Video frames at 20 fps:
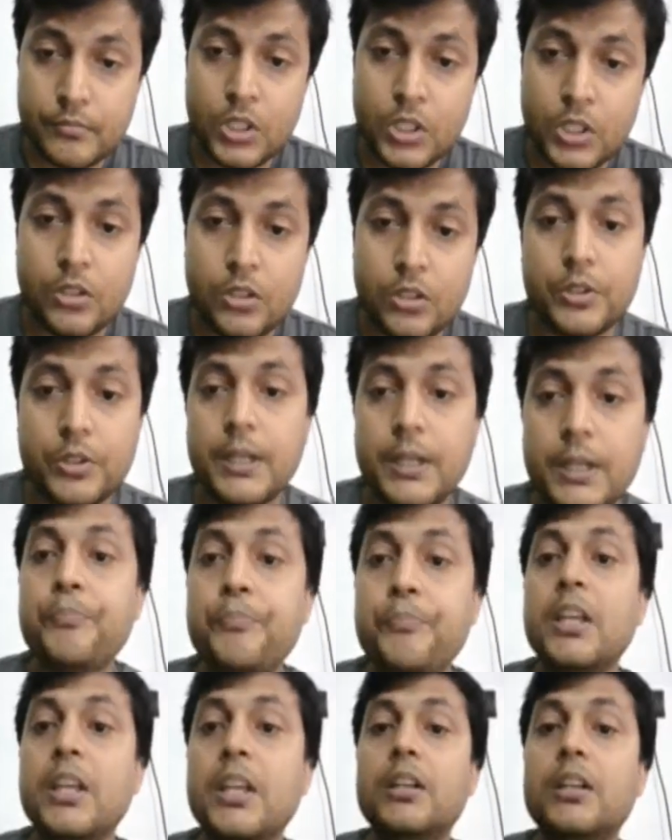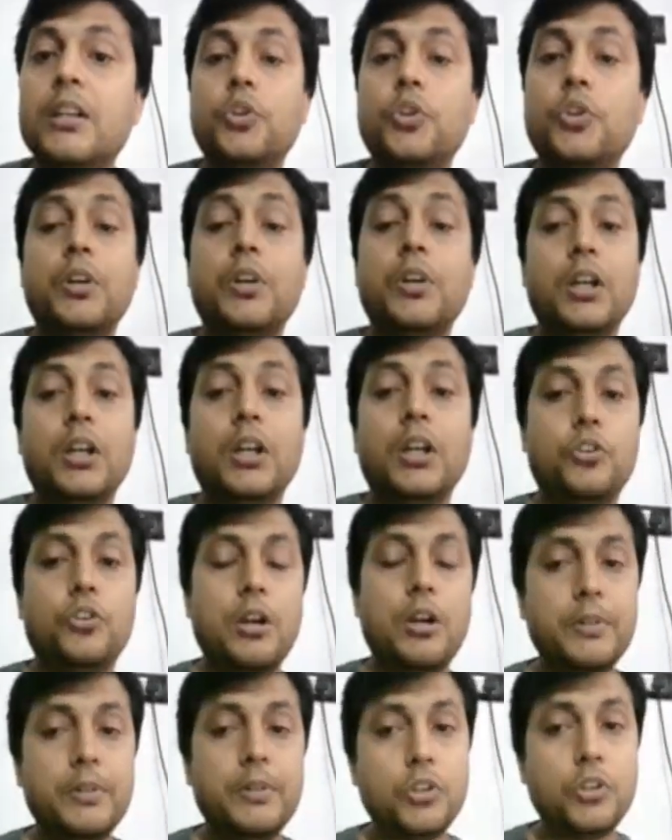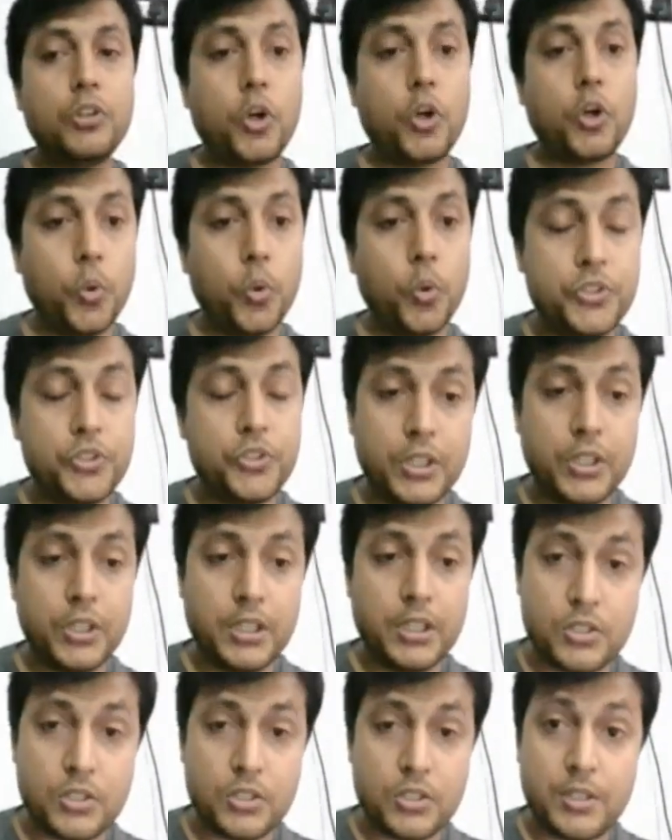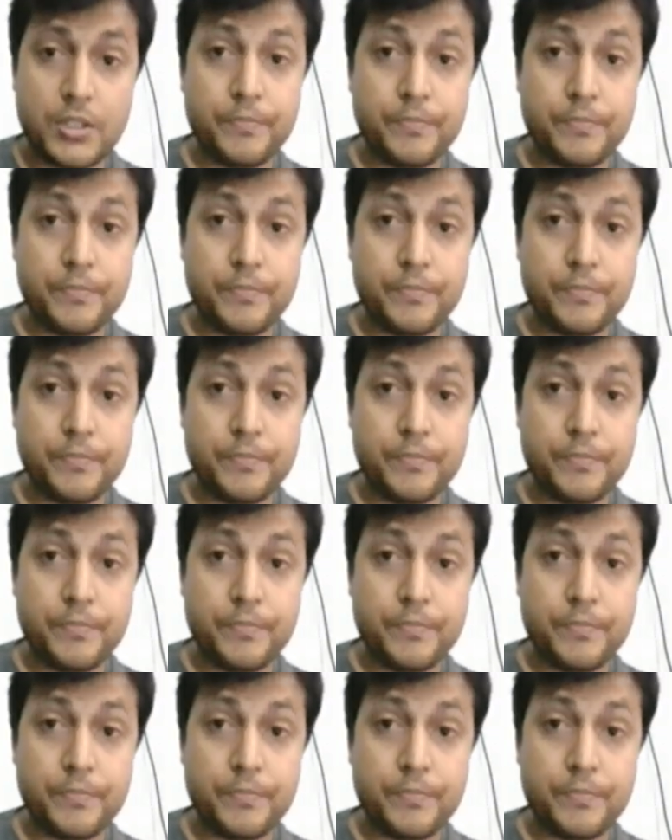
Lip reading: Okay, so Robert Koch is